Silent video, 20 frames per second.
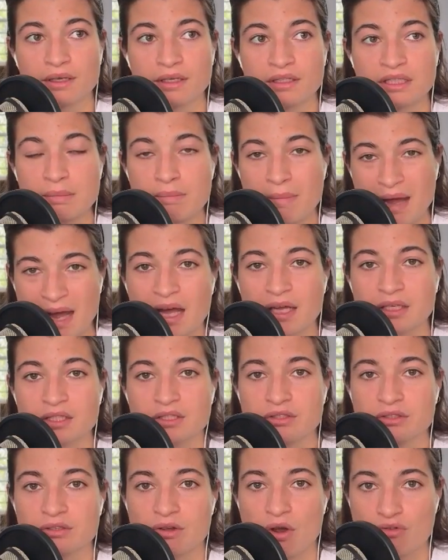
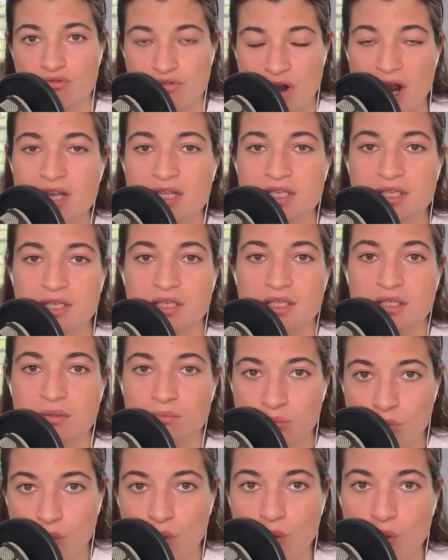demand arises
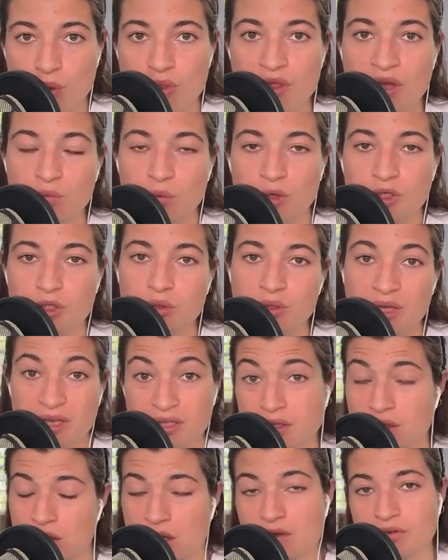more than what you can
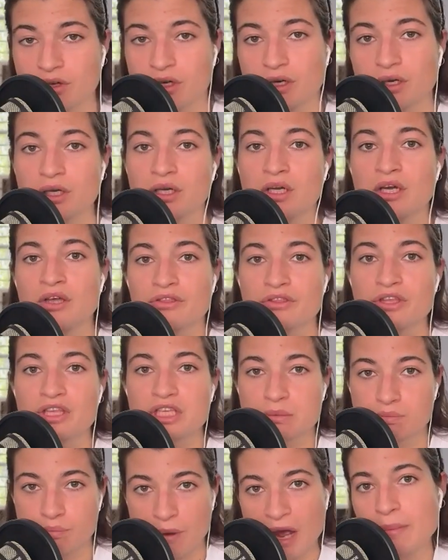deliver,
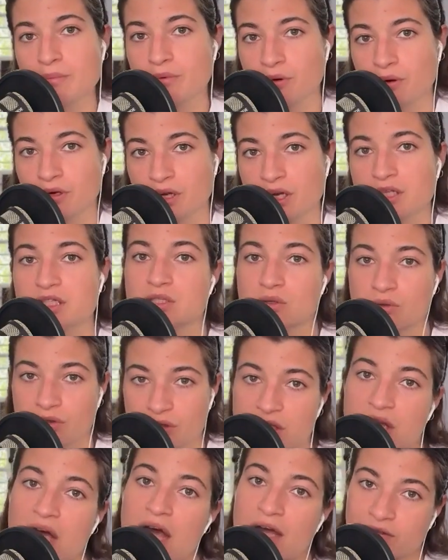these byproducts, so
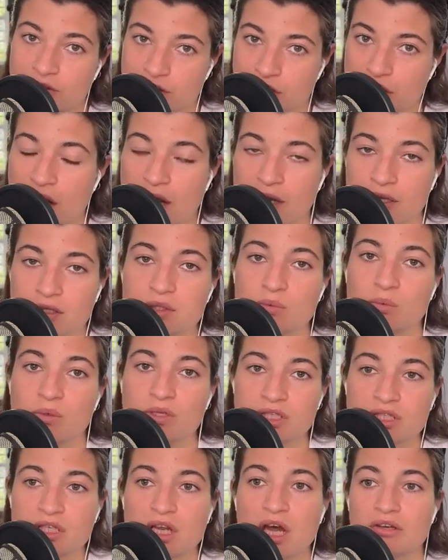this hydrogen ions, will
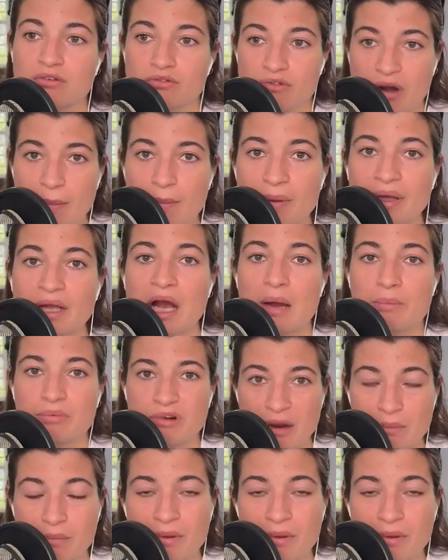start ramping up